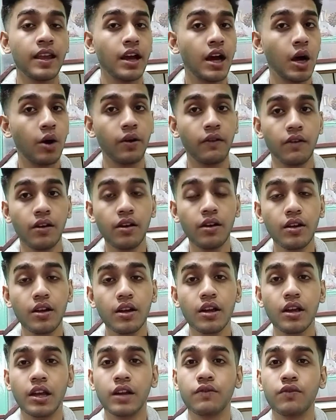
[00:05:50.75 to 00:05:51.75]
However,
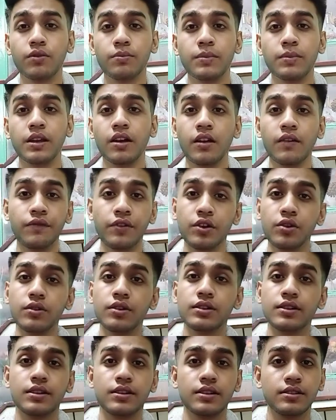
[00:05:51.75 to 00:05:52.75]
it would be unfair to
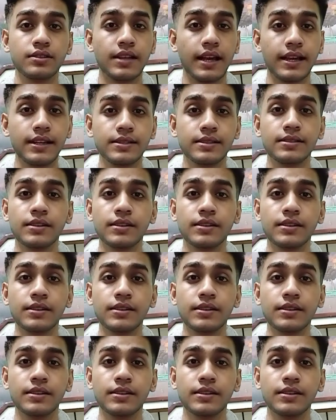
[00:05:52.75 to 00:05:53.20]
criticize